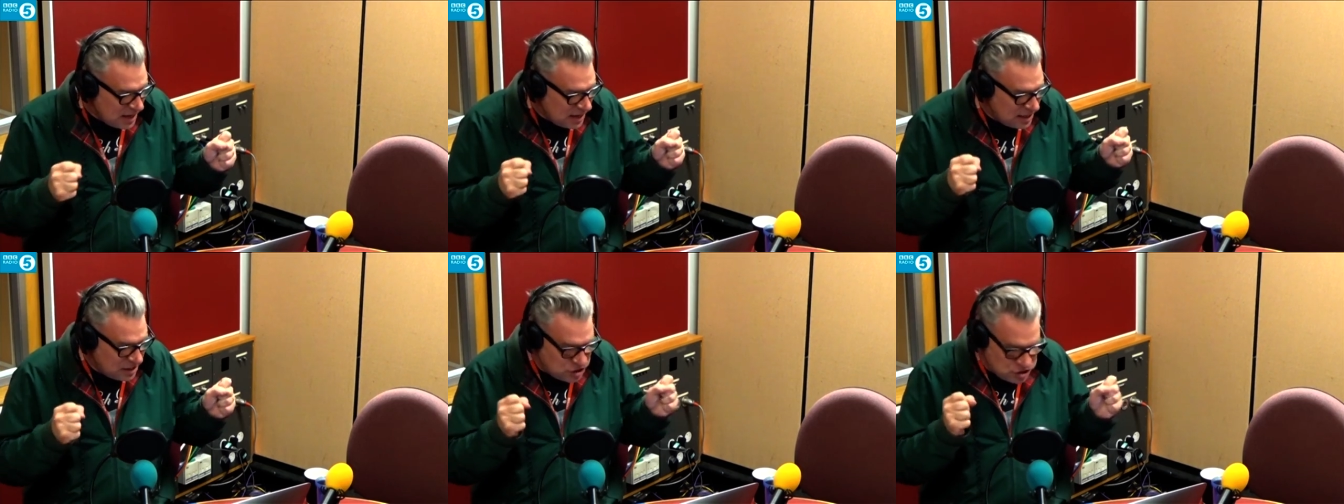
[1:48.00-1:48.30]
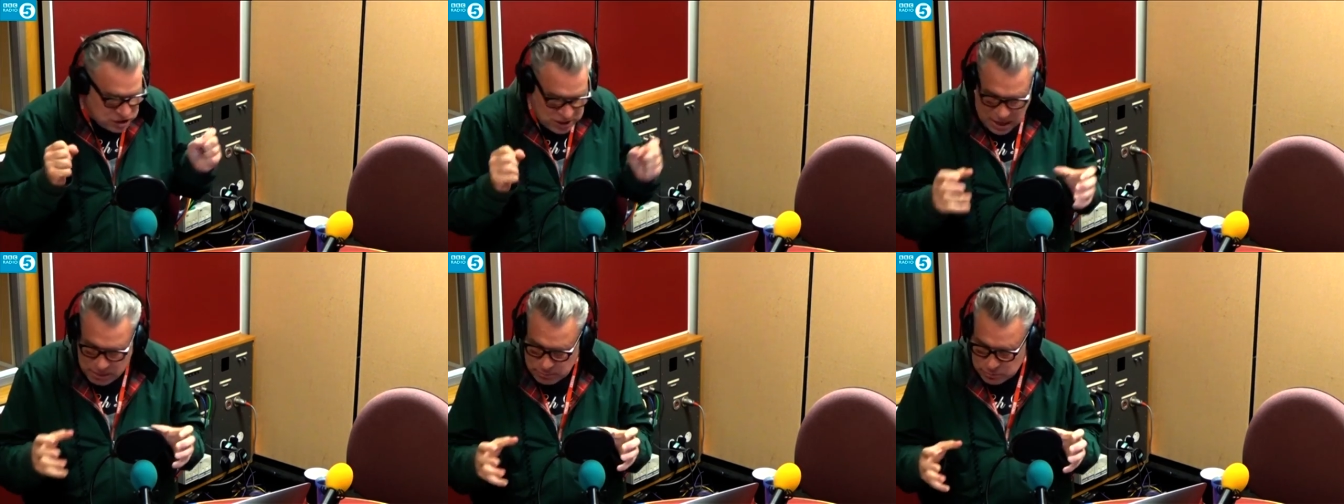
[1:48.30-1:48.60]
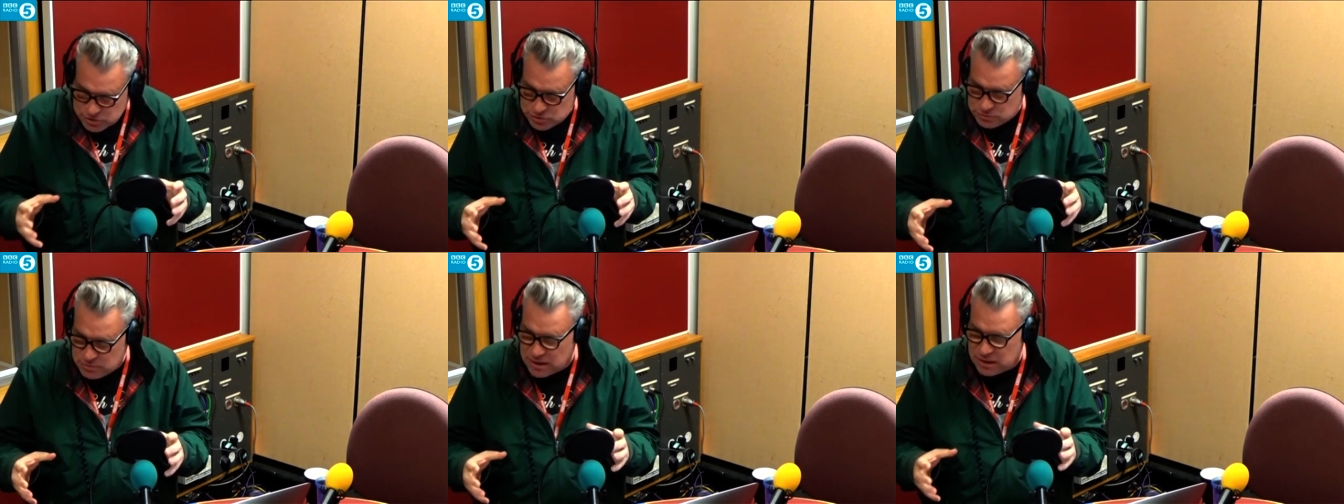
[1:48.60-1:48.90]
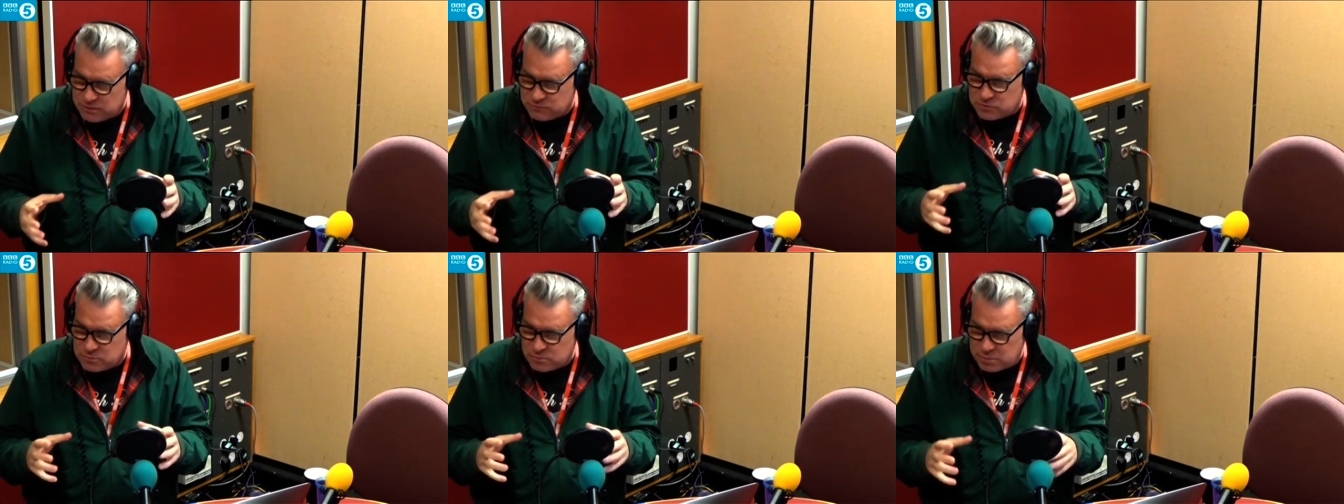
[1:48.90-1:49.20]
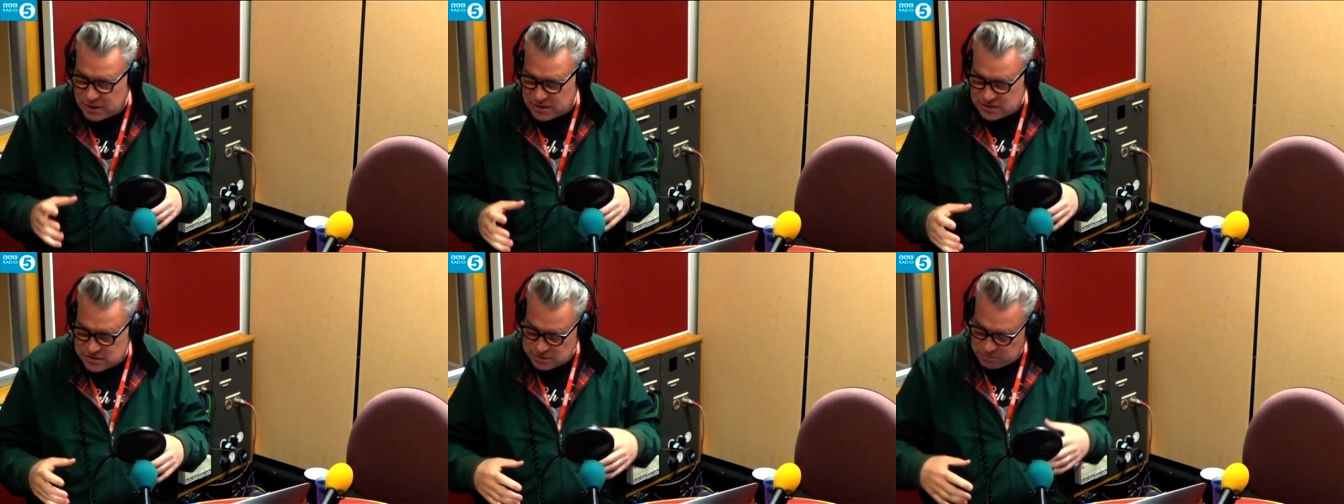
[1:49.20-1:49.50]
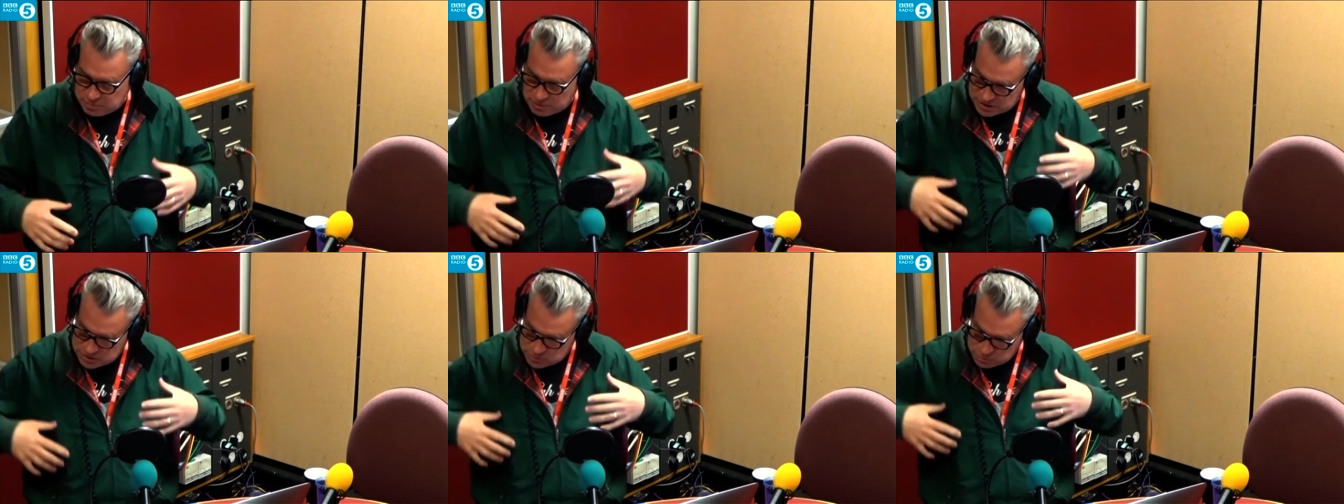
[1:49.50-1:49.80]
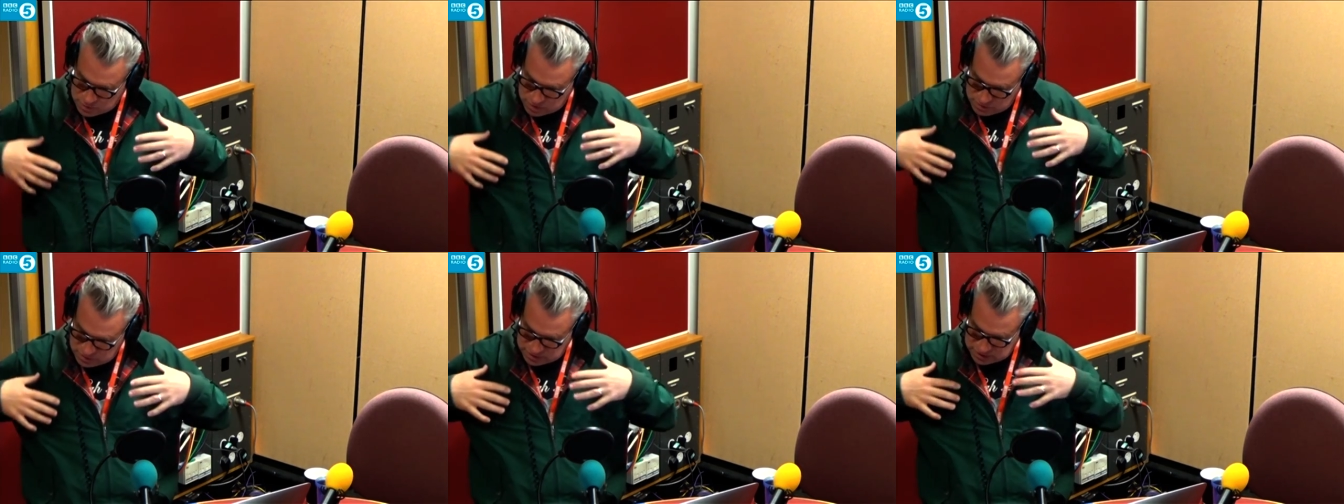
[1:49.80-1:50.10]
he shambles around from place to
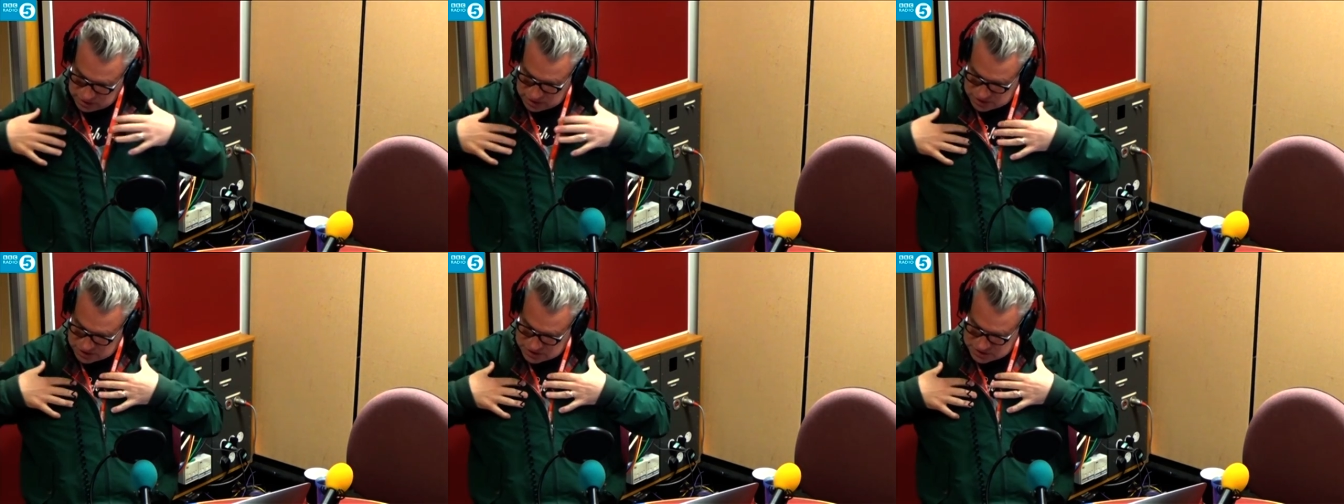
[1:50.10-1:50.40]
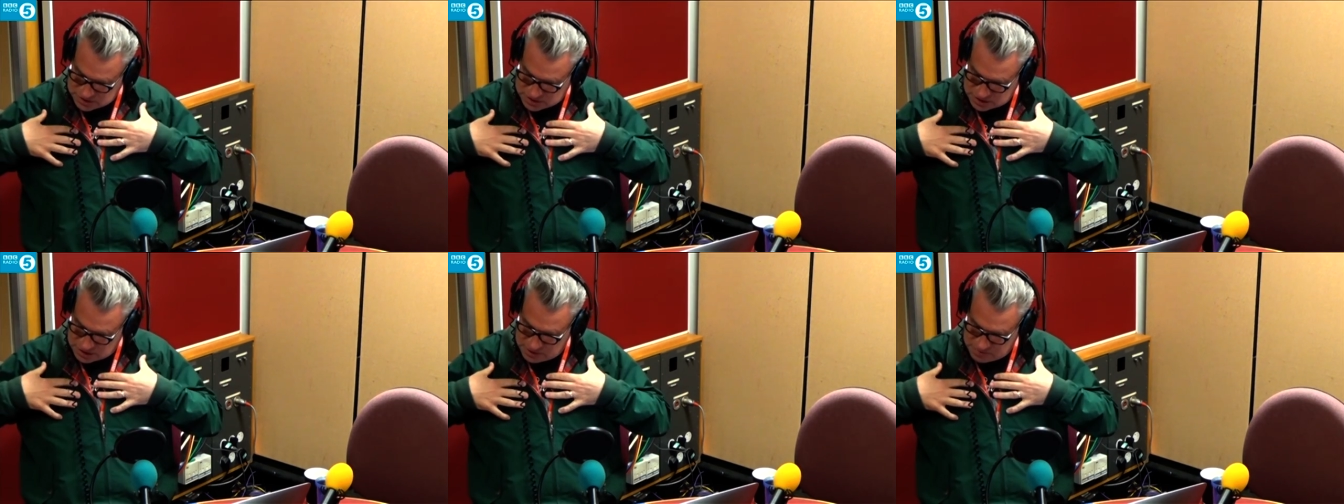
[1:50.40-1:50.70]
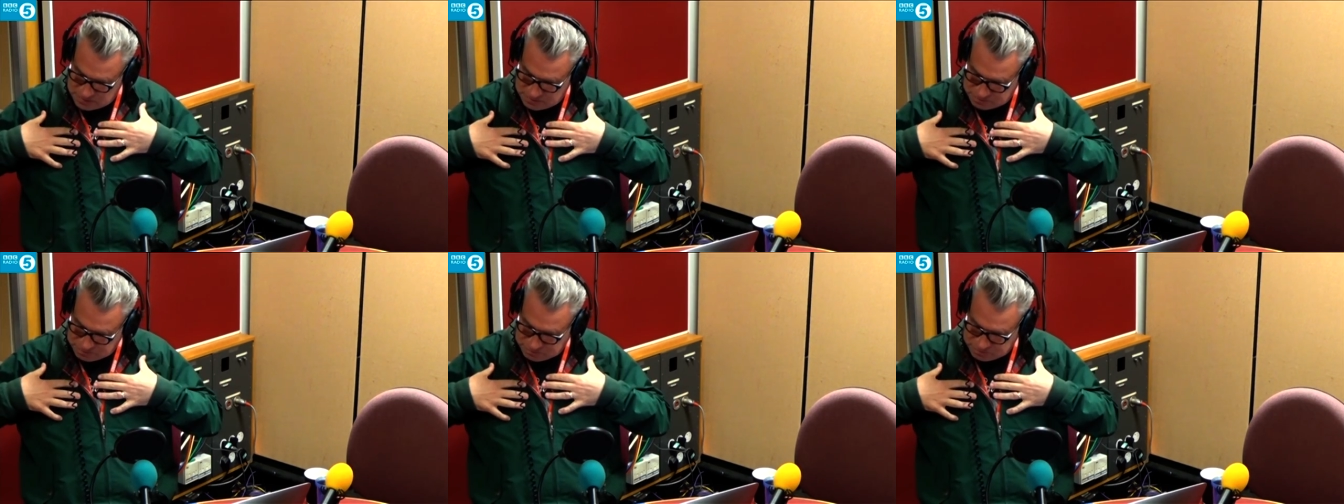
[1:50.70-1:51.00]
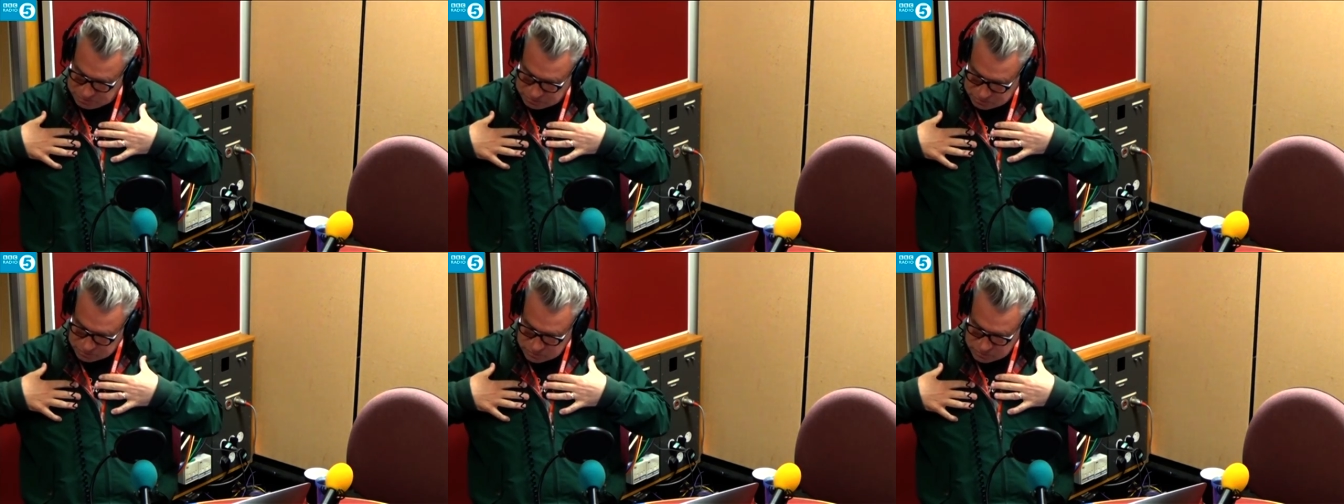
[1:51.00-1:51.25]
place wearing this um,